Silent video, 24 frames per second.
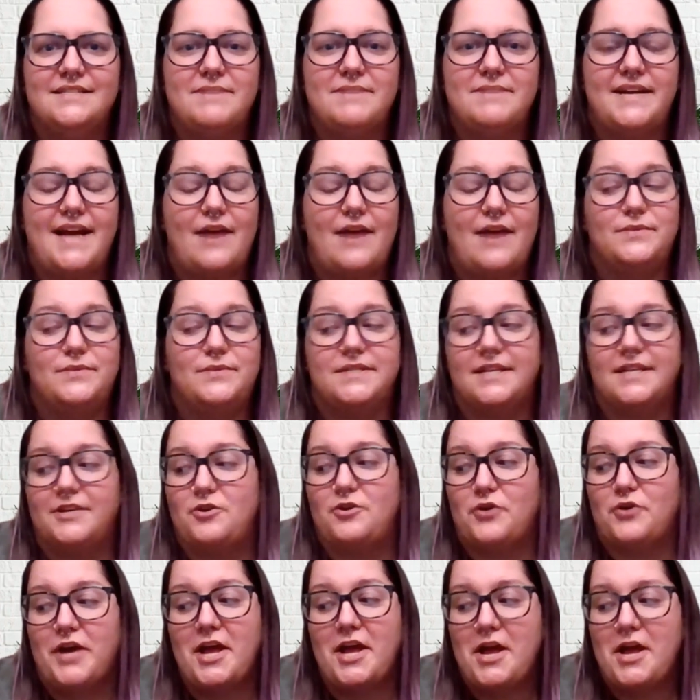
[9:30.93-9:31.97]
and my dad was like,
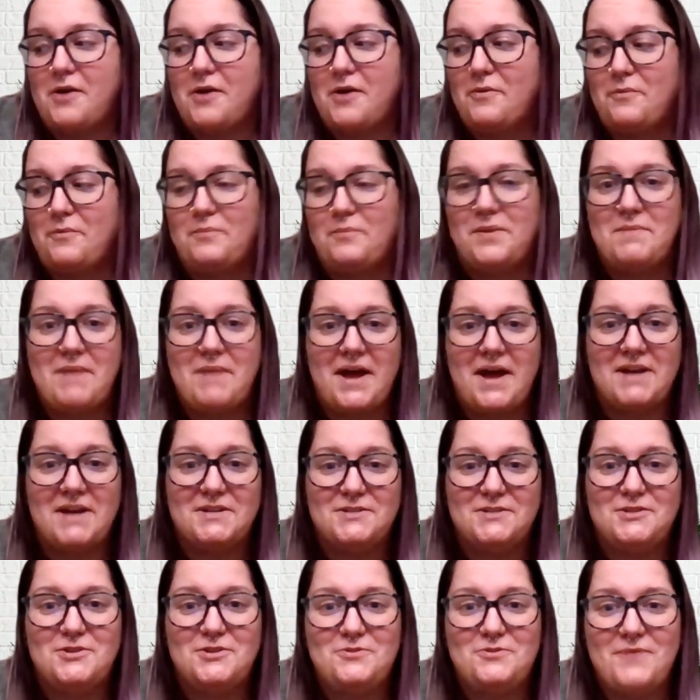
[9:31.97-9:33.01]
okay, I'll be back
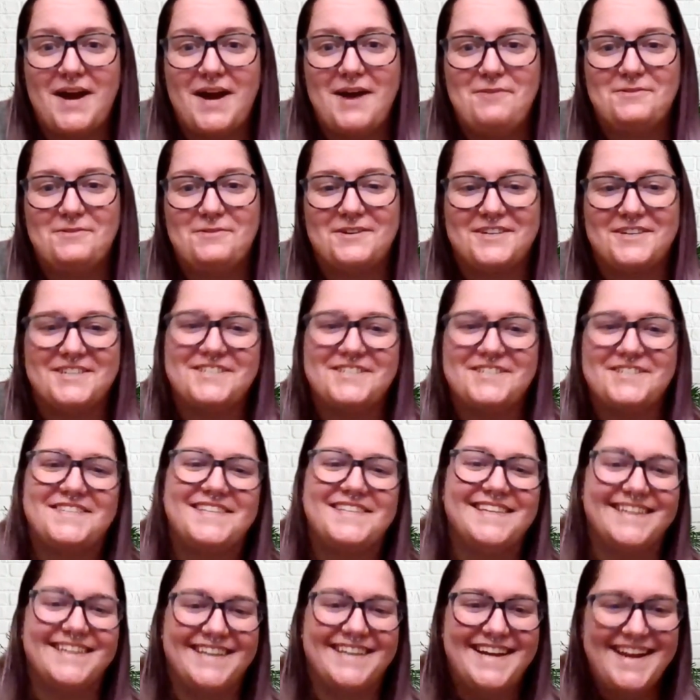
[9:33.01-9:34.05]
in 2 hours.